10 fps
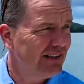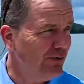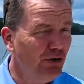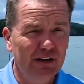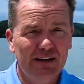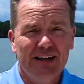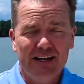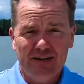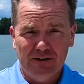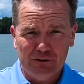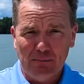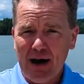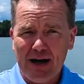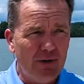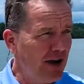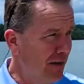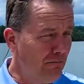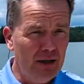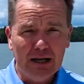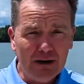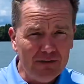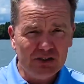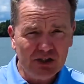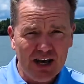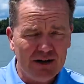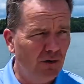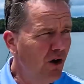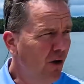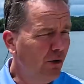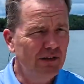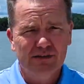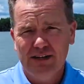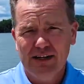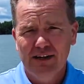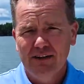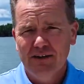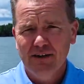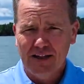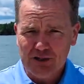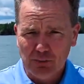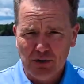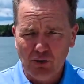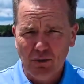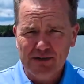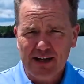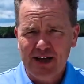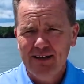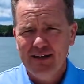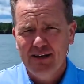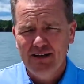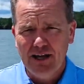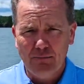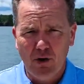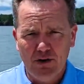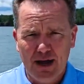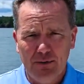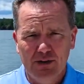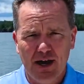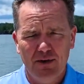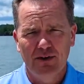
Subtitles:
You can get in a spot right in the middle of this channel where you can see Kalijah Bridge on one side and Martin Dam on the other.